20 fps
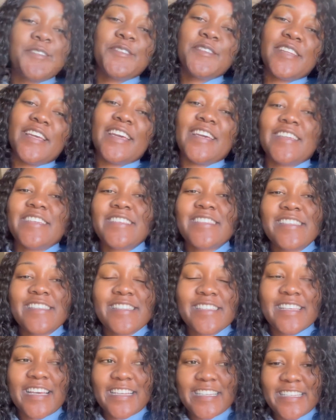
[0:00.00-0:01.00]
today it is
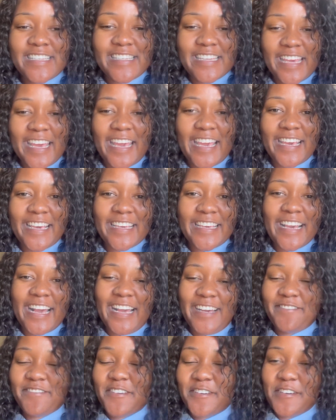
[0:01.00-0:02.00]
Sunday.
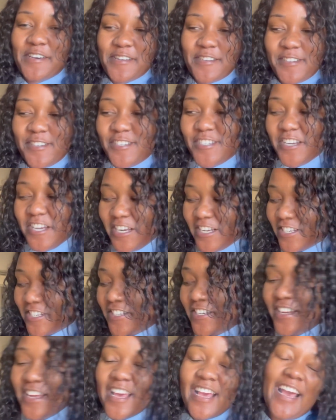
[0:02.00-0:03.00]
I'm going to church
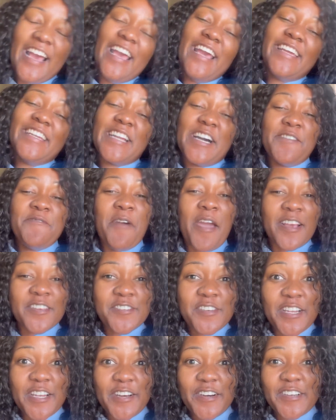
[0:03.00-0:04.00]
and I'm
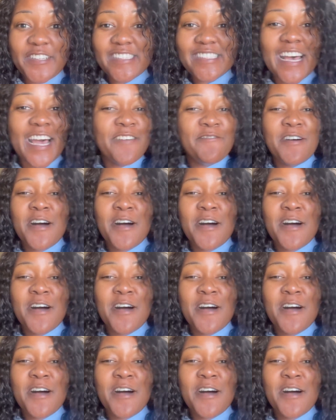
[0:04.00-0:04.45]
actually on time.